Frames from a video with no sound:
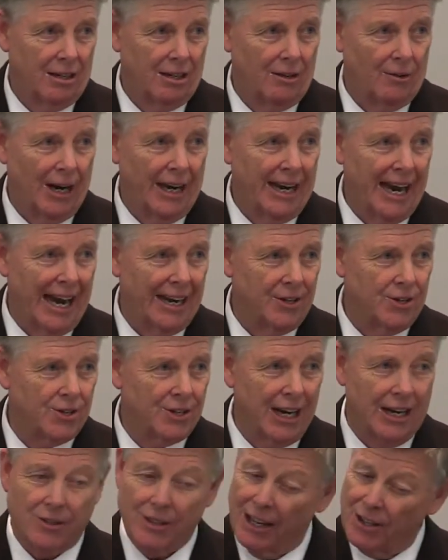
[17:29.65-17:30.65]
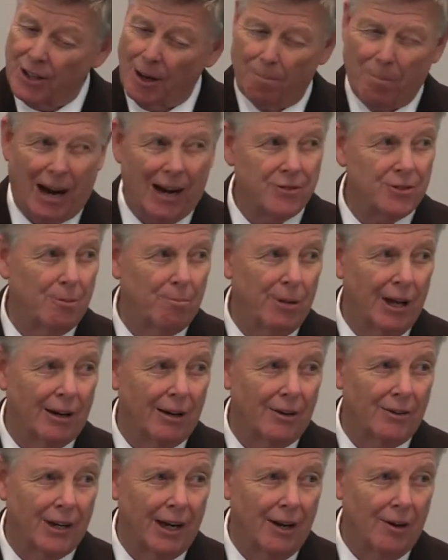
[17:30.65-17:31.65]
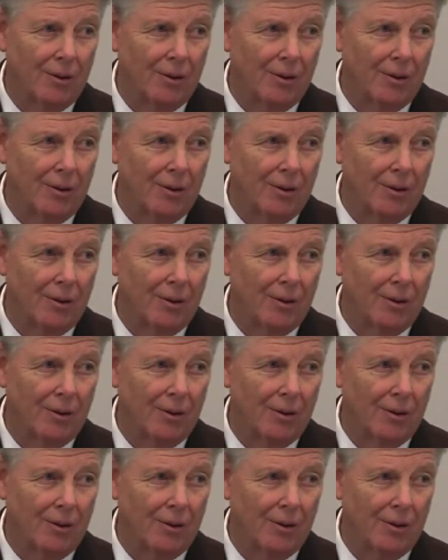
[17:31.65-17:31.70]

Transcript: Renan says. It's a possibility